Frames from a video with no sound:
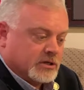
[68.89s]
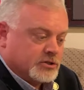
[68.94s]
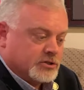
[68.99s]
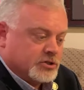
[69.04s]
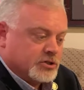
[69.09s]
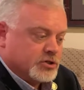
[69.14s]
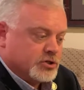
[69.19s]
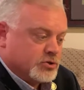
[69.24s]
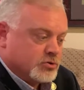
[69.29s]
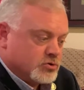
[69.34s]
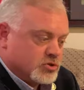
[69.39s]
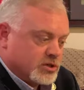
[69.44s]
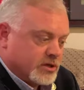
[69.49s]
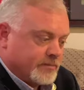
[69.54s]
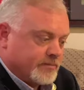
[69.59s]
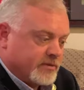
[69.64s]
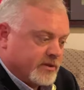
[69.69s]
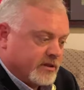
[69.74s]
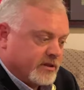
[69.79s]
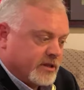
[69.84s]
to do
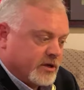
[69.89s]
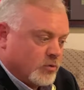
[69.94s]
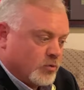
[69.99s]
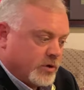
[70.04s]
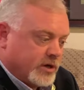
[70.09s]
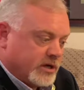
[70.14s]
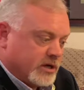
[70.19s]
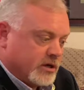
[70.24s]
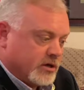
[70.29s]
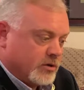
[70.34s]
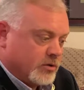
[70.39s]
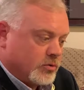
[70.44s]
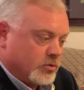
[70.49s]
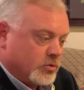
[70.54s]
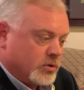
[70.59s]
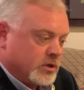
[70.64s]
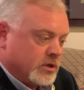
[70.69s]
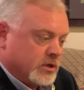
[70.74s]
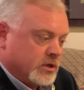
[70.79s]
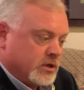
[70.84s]
something that we know